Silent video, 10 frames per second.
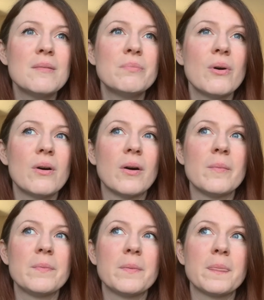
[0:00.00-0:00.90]
But
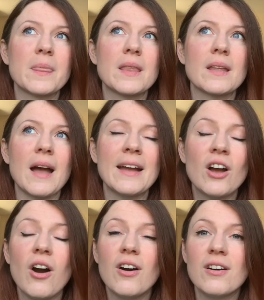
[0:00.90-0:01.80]
I
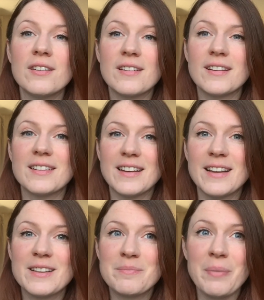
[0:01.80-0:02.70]
can't
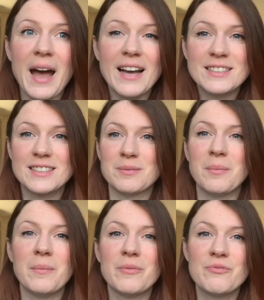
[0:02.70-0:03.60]
pass
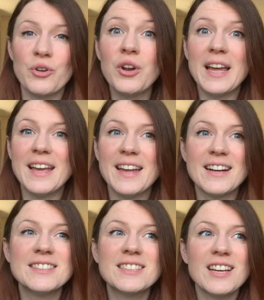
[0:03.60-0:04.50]
fully
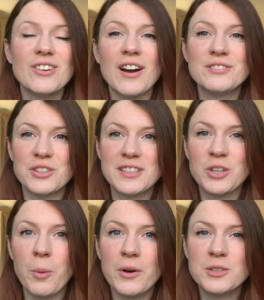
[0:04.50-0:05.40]
until I've done this
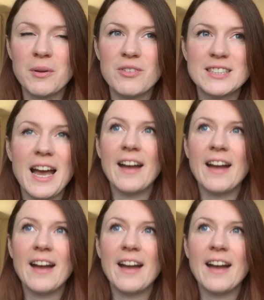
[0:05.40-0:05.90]
colposcopy visit.